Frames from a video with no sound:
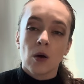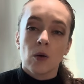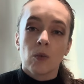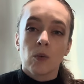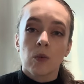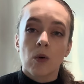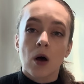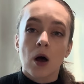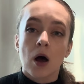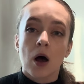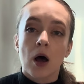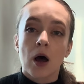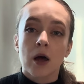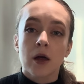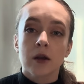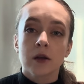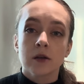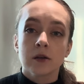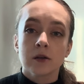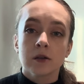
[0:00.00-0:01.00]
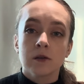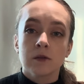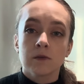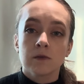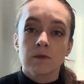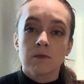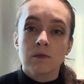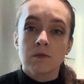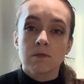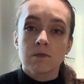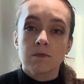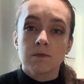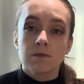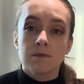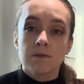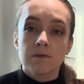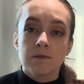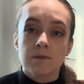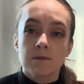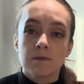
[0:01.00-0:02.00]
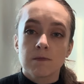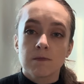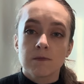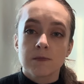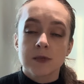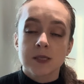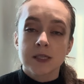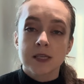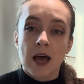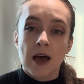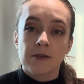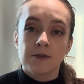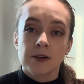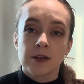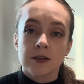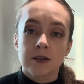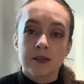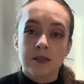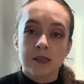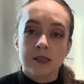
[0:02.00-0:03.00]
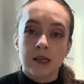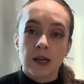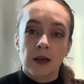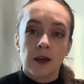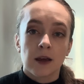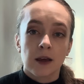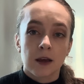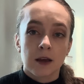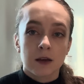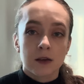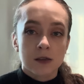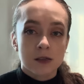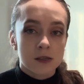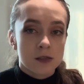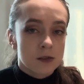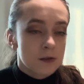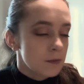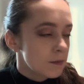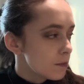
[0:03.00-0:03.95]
1, 7, 6.